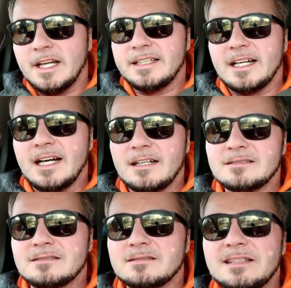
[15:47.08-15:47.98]
And
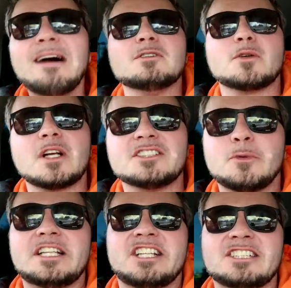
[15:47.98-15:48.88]
that was a really
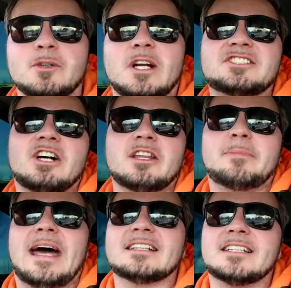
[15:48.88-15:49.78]
sweet gesture. When I saw the
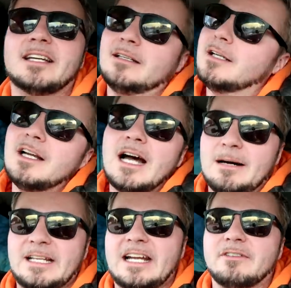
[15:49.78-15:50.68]
basket,
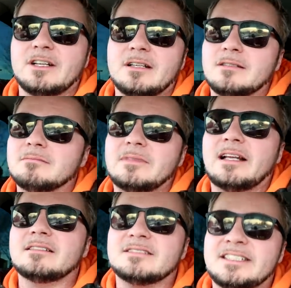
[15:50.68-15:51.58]
I'm not even going to
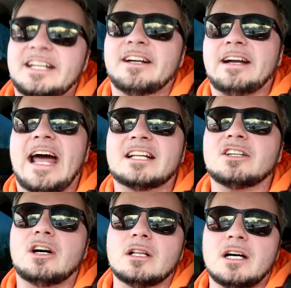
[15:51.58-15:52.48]
sit here and act
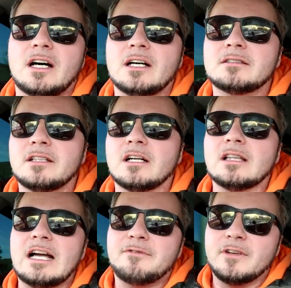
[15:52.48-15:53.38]
all
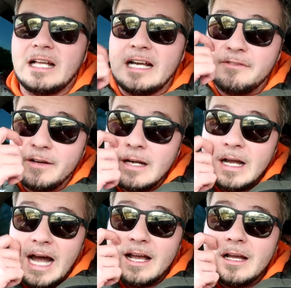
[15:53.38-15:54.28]
Doug Life for Life.
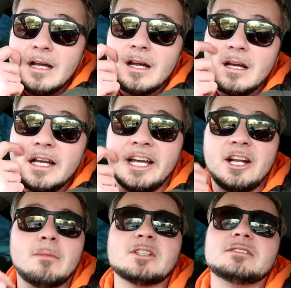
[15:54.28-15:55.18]
It
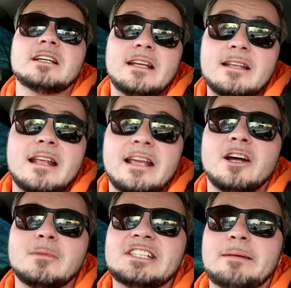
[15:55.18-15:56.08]
almost it
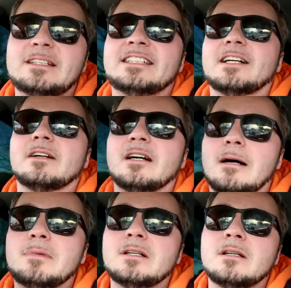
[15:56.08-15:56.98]
almost had me tearing
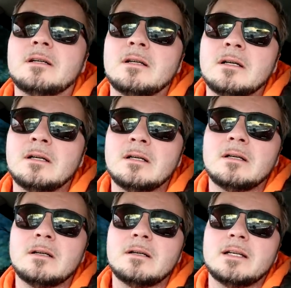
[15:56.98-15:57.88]
up.
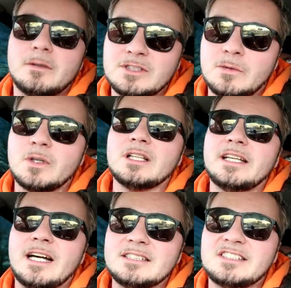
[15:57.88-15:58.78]
It was a
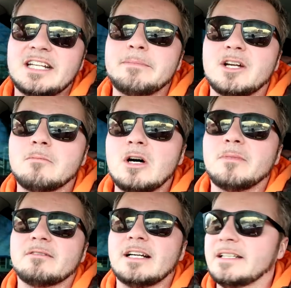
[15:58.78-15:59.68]
really sentimental
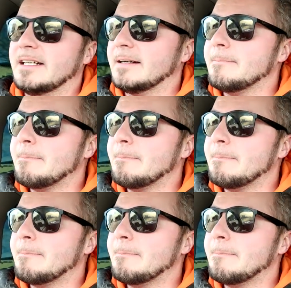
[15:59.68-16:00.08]
moment right there.